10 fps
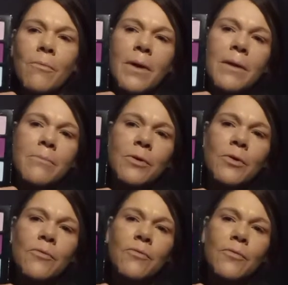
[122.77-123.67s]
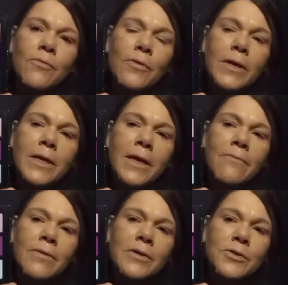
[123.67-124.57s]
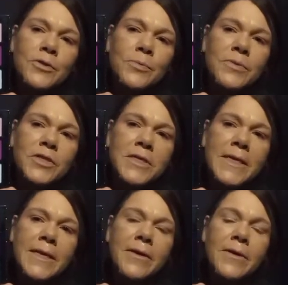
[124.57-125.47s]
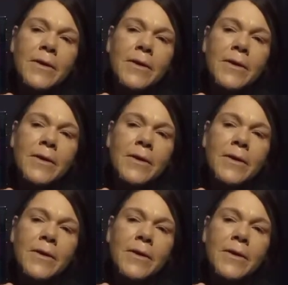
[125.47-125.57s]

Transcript: my beautiful friend Adventures with Zena.